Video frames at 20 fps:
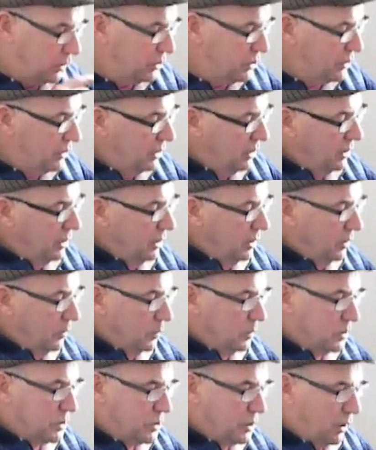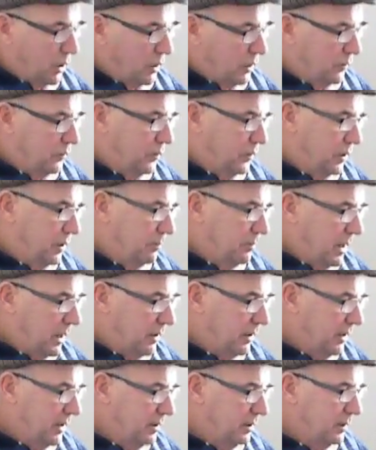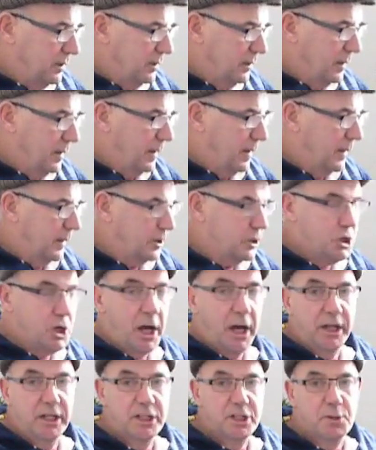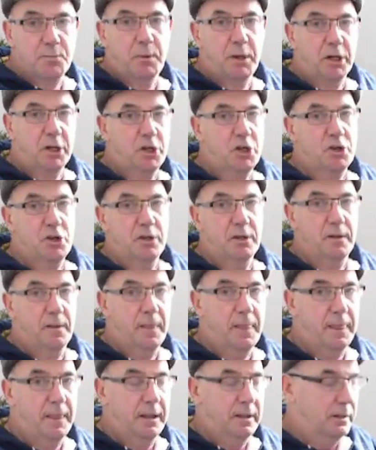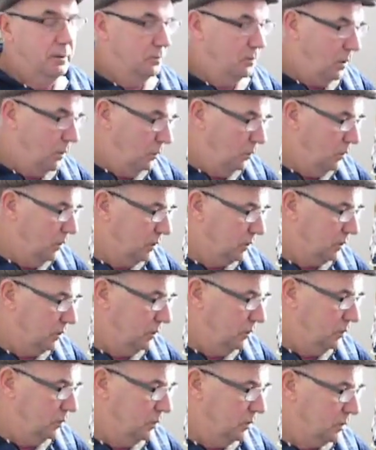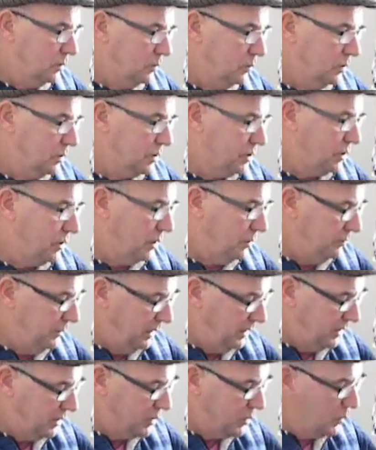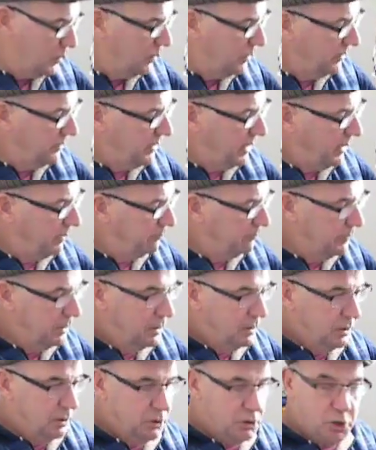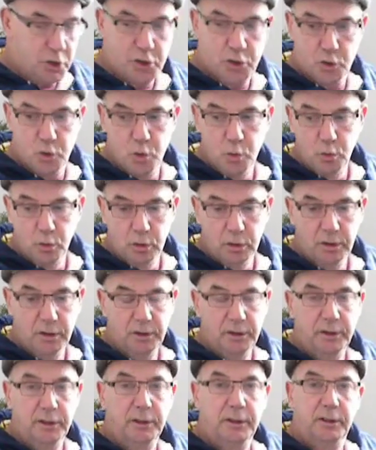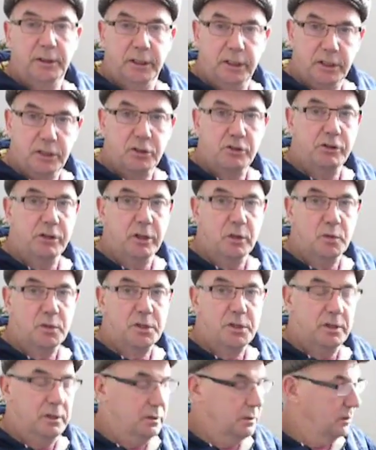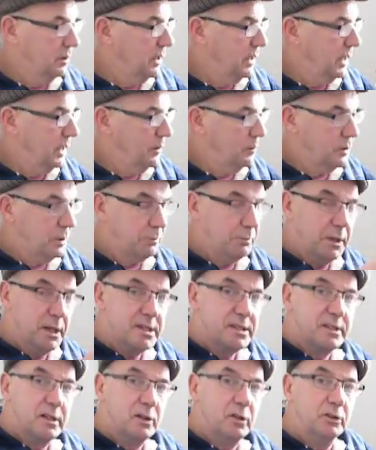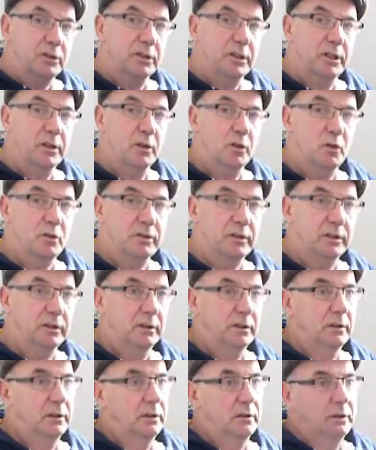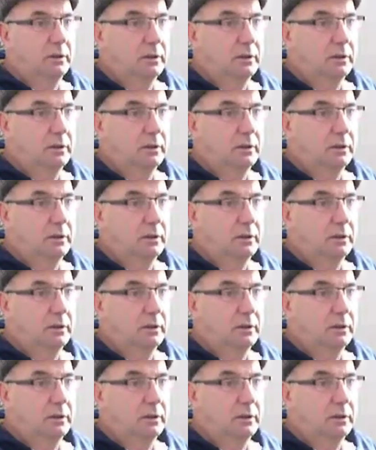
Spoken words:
of March. We'll start off with the American, the giant Spanish. What we'll do, we'll start making a sowing of them, just cool, in the greenhouse, with a plastic container over,